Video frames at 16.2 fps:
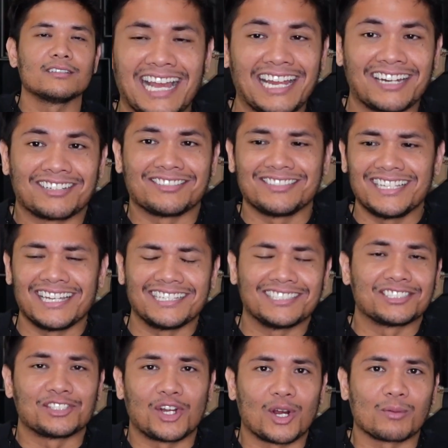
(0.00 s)
I don't, yeah,
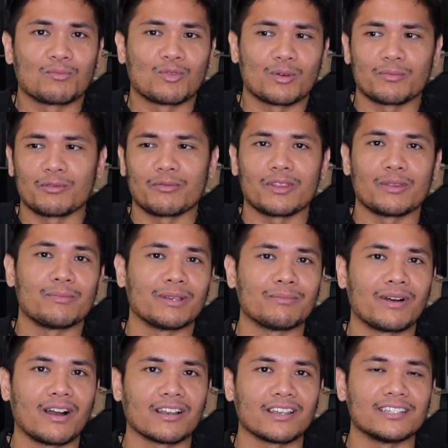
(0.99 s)
it's an arm warmer with a big
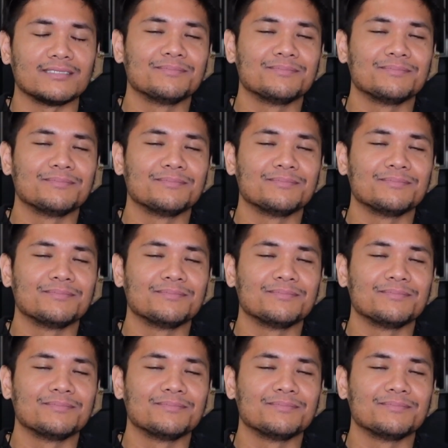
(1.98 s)
pocket.